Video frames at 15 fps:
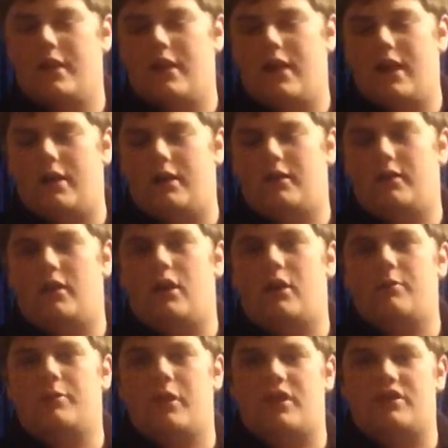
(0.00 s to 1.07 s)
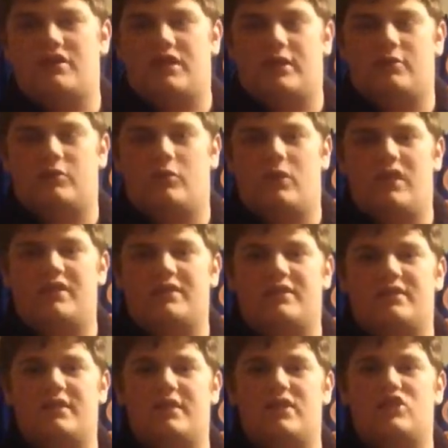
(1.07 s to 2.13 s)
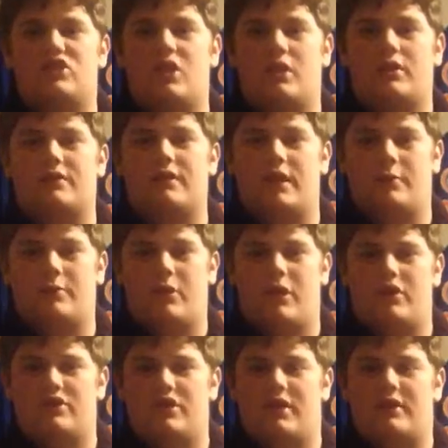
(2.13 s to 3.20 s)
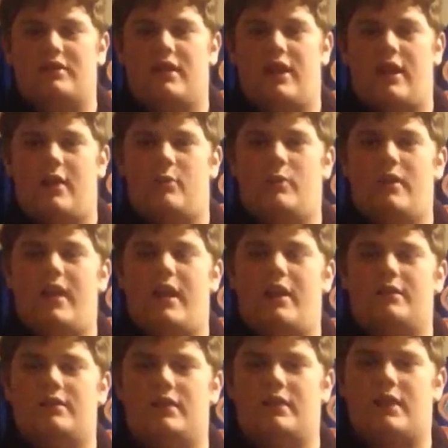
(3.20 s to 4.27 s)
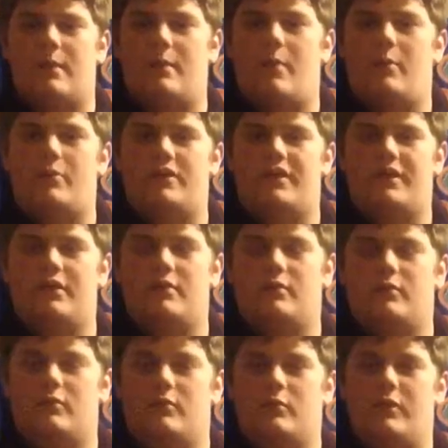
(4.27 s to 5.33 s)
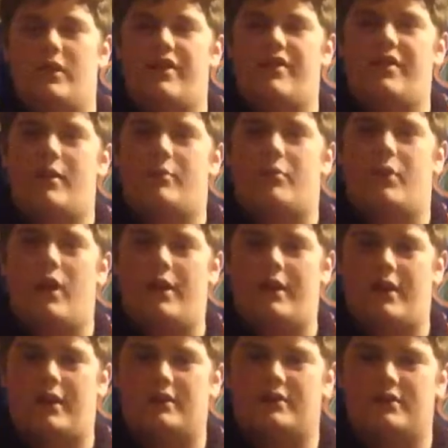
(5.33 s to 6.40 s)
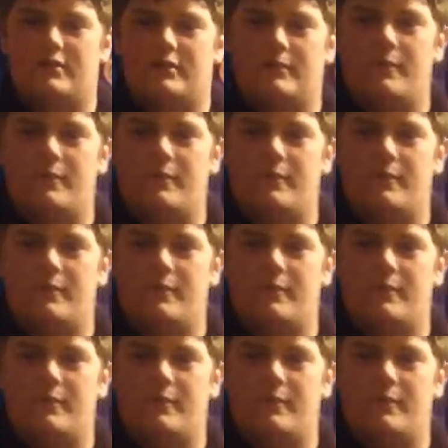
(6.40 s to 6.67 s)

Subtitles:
and our project was the Shark Tank project, and we had to come up with a product